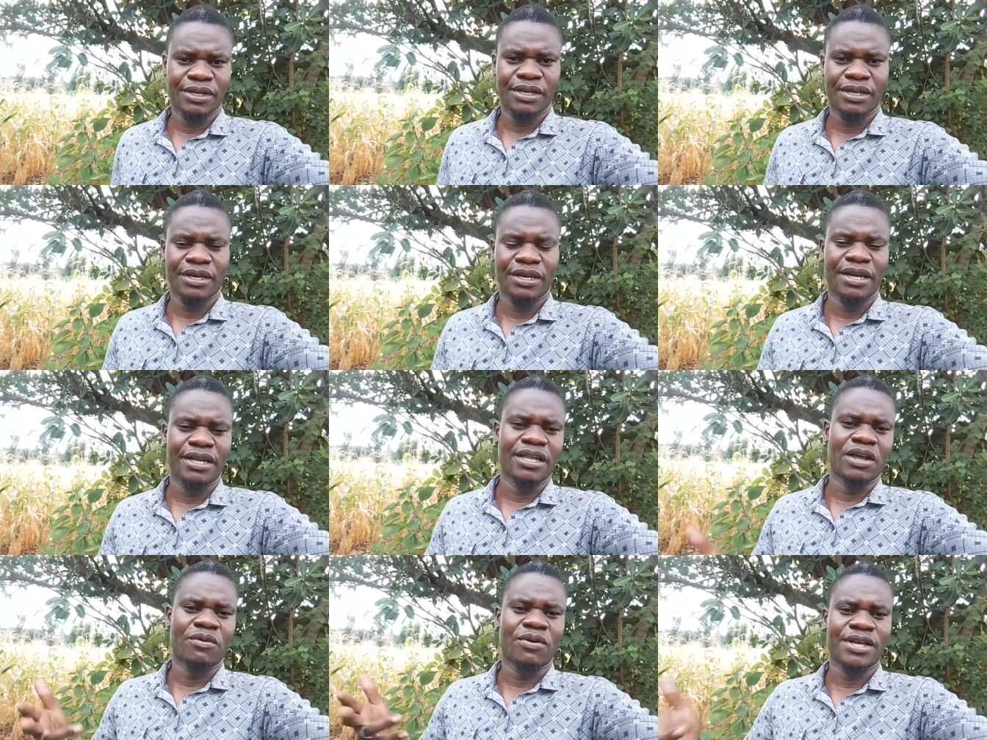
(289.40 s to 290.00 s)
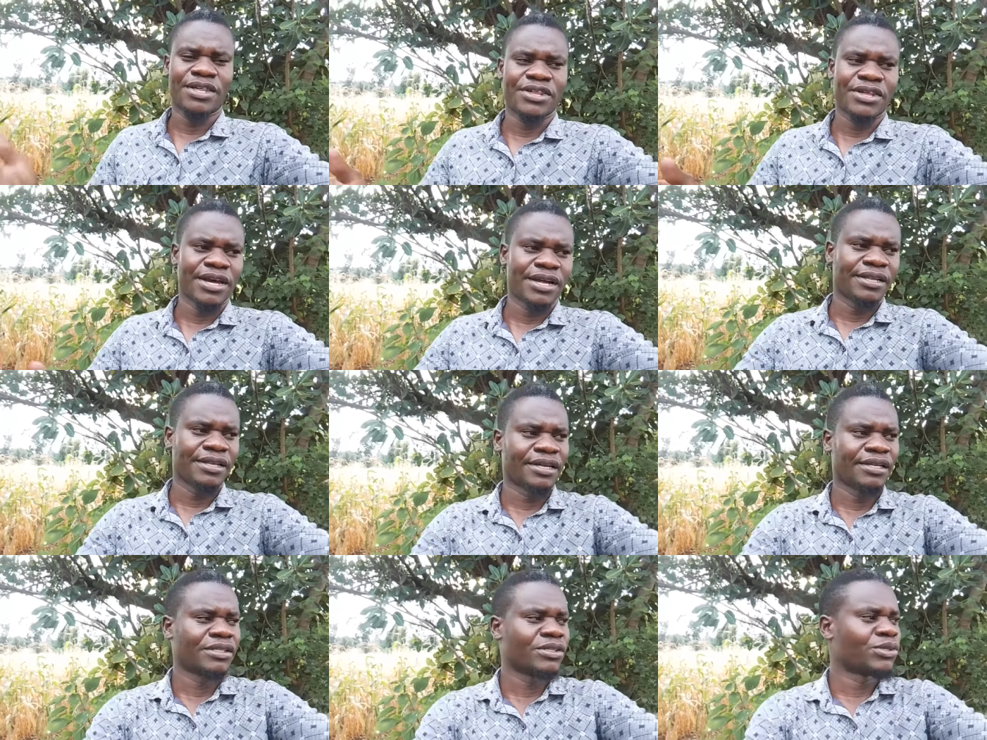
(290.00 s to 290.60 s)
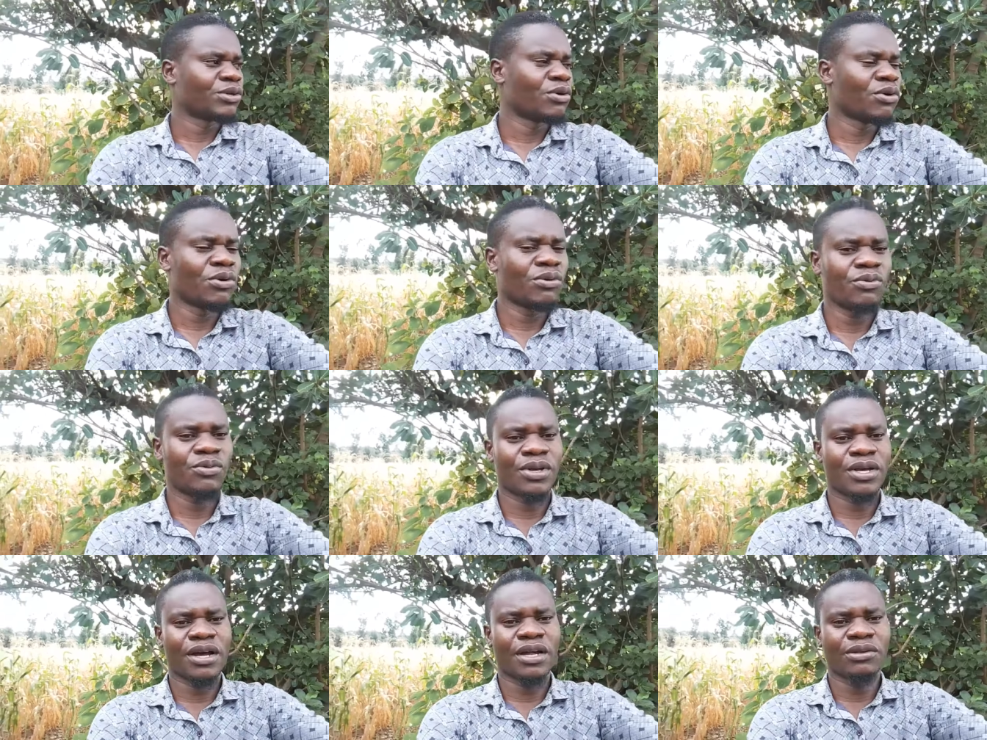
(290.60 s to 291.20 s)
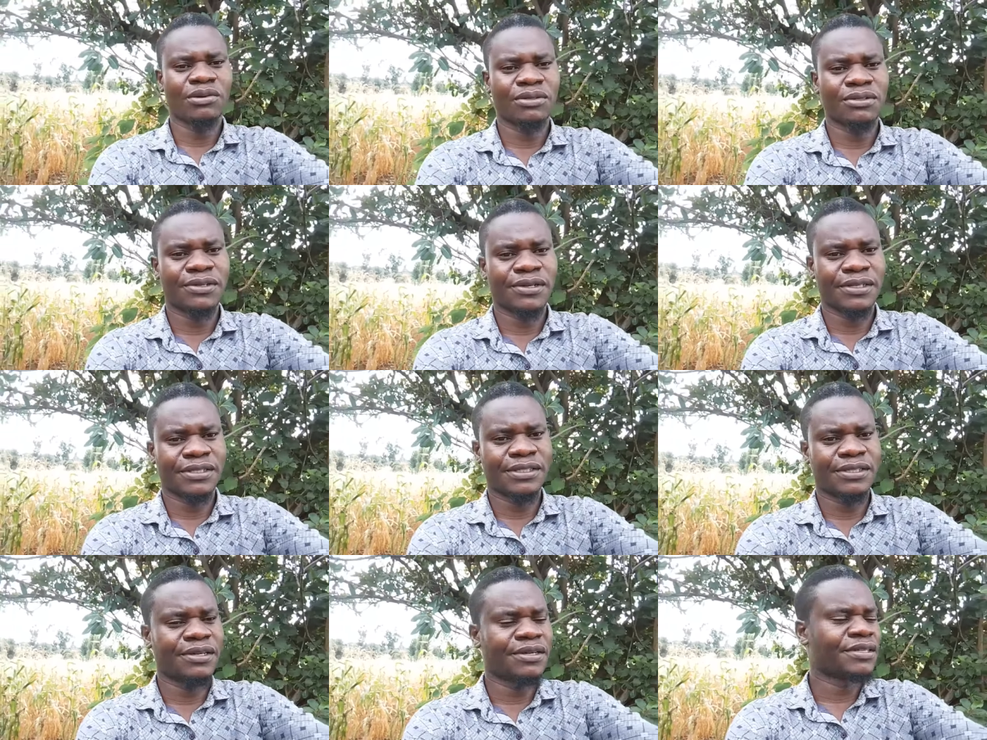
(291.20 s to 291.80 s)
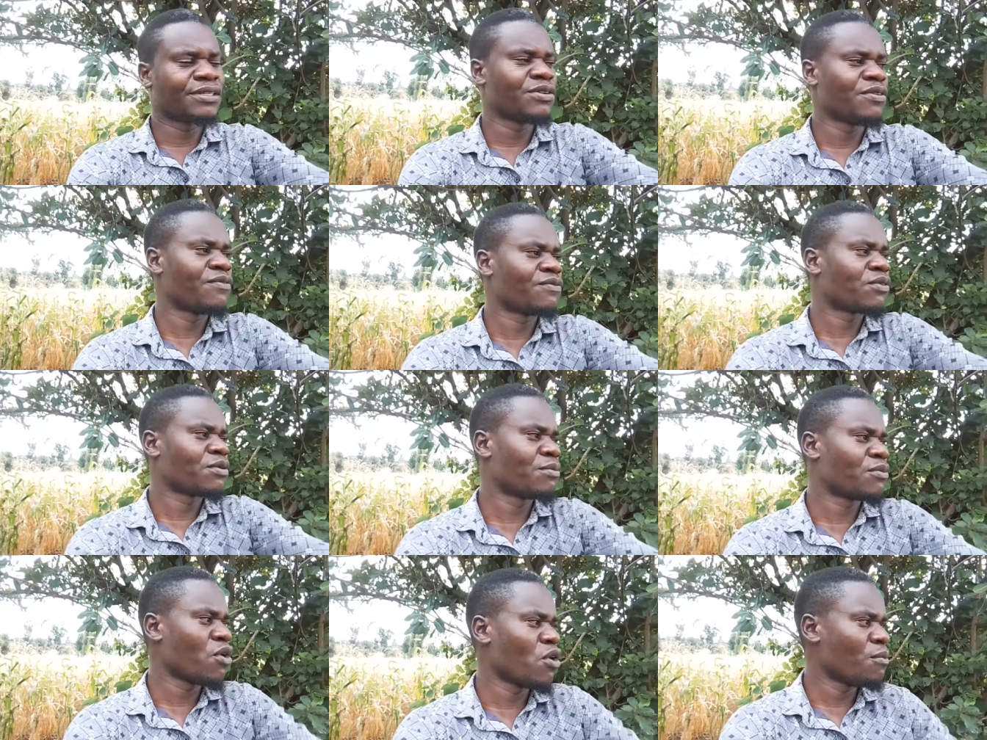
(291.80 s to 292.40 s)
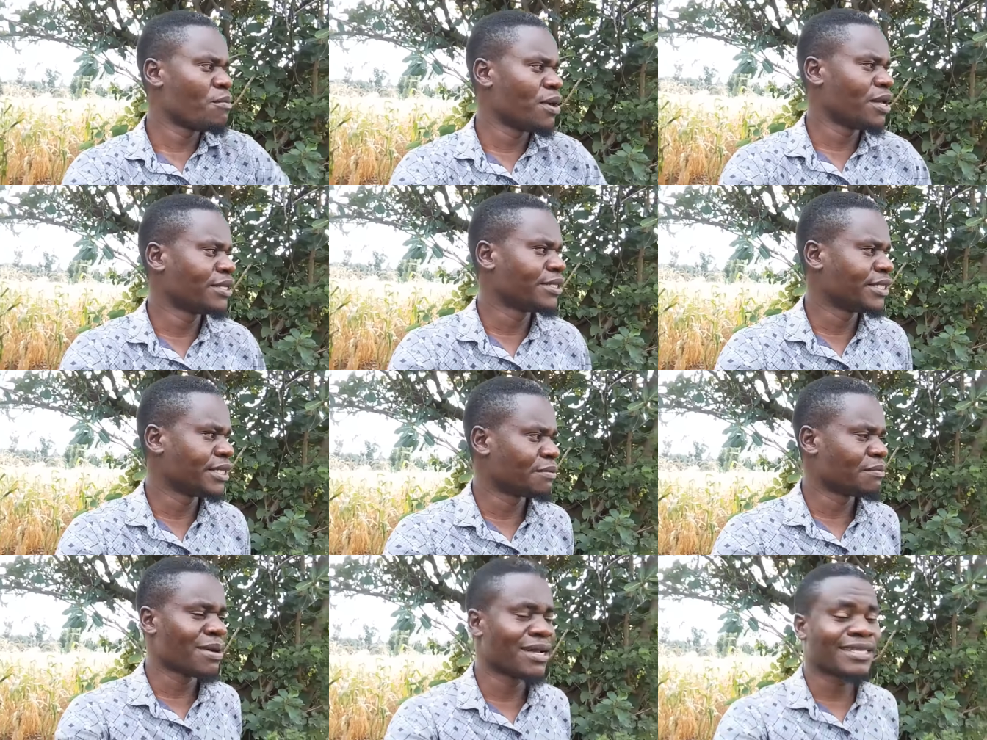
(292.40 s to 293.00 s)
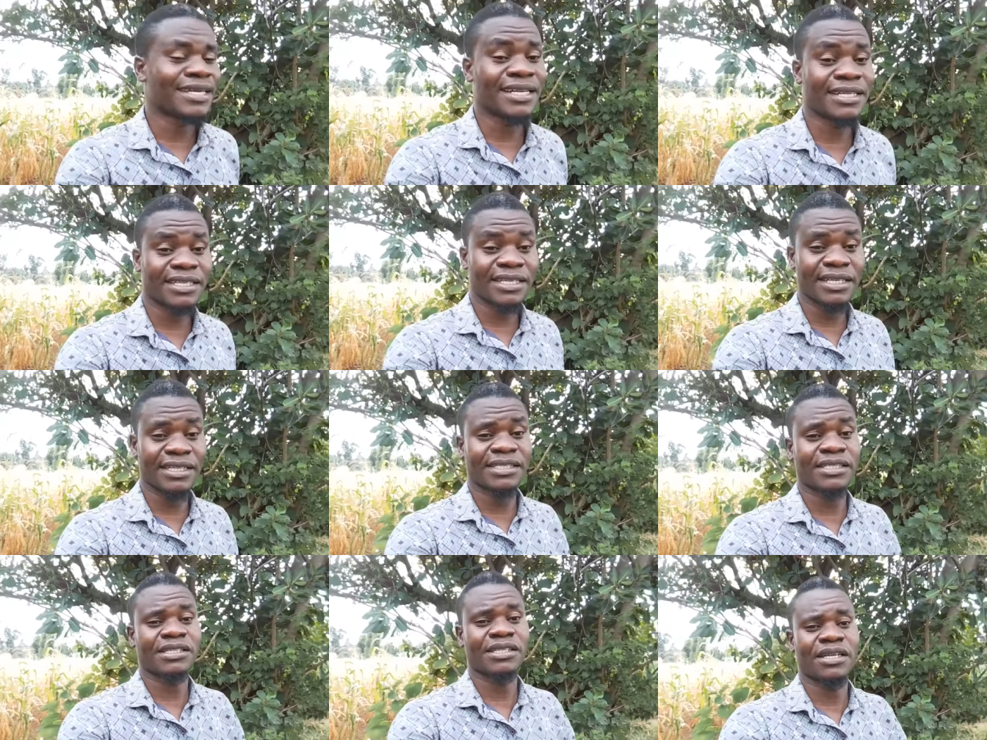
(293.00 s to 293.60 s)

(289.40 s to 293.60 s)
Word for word: in our channel so we cannot restrict you from commenting but at least